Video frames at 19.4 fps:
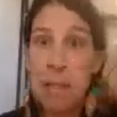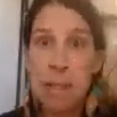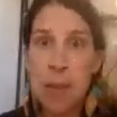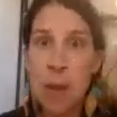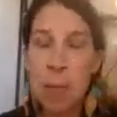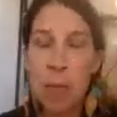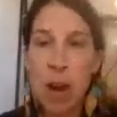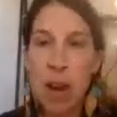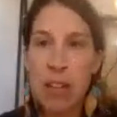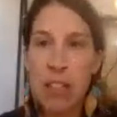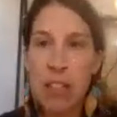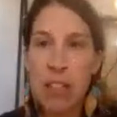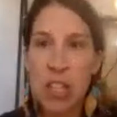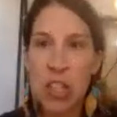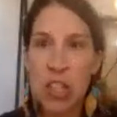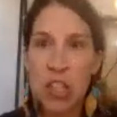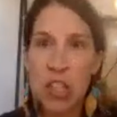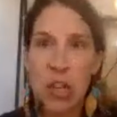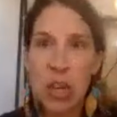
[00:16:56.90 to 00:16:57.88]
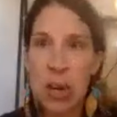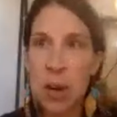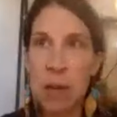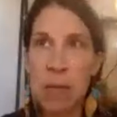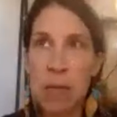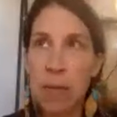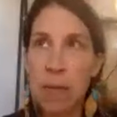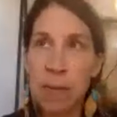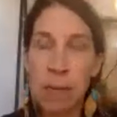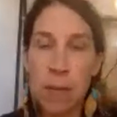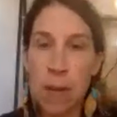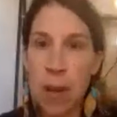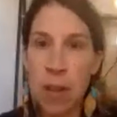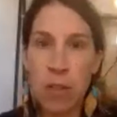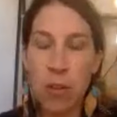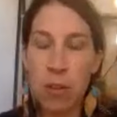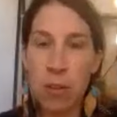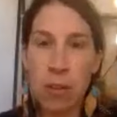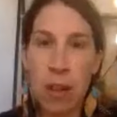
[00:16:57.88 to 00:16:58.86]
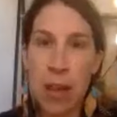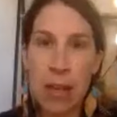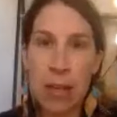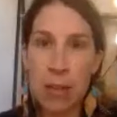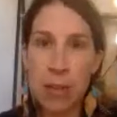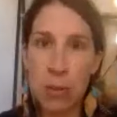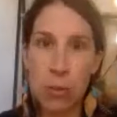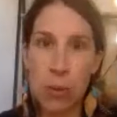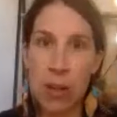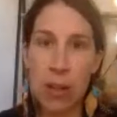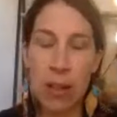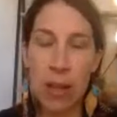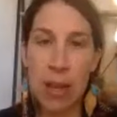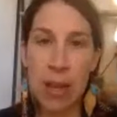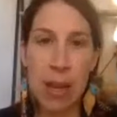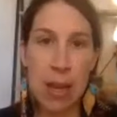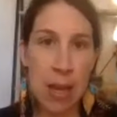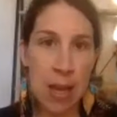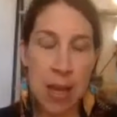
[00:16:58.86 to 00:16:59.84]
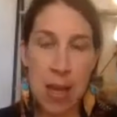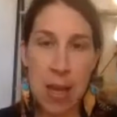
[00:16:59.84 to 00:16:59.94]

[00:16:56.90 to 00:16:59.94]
a practitioner of other things, really.